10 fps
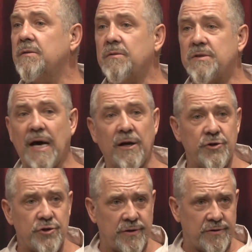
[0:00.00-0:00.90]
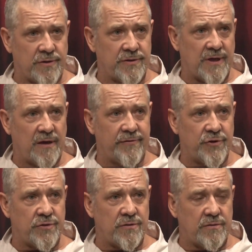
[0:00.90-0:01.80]
talent shows on
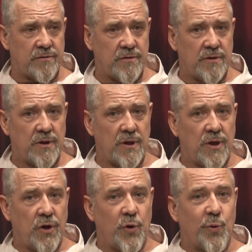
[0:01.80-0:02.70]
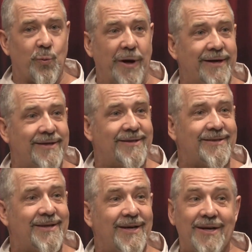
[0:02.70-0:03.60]
television,
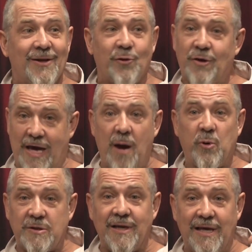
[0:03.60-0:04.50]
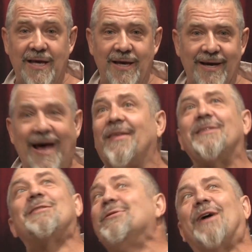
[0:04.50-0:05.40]
when the camera's in here and they're
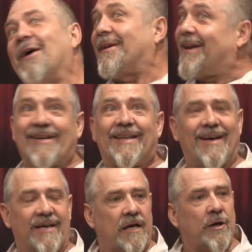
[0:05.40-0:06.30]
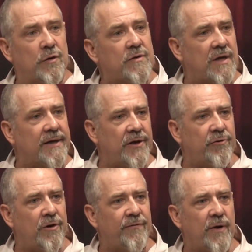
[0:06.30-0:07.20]
still going like that, and it looks like they're
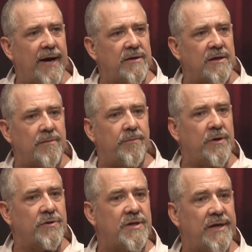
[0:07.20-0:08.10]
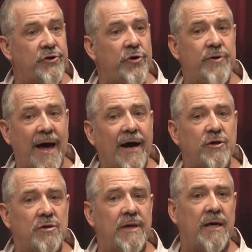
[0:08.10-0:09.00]
overacting, because they don't
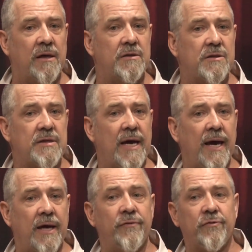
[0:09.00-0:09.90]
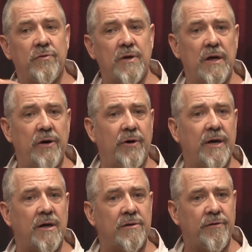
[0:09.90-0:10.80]
actually understand through the
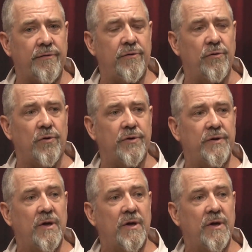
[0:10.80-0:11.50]
lyric and the thought